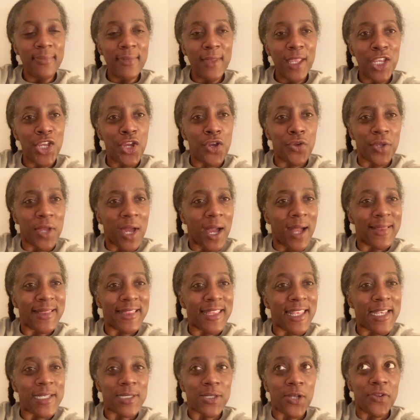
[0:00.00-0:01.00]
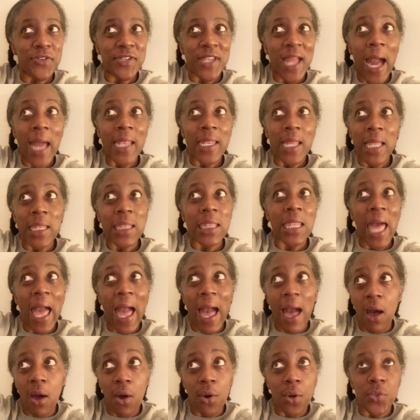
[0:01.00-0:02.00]
These are not
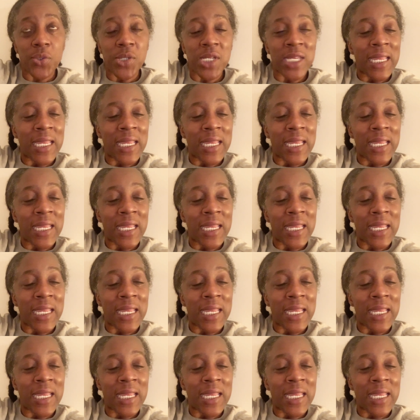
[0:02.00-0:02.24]
allowed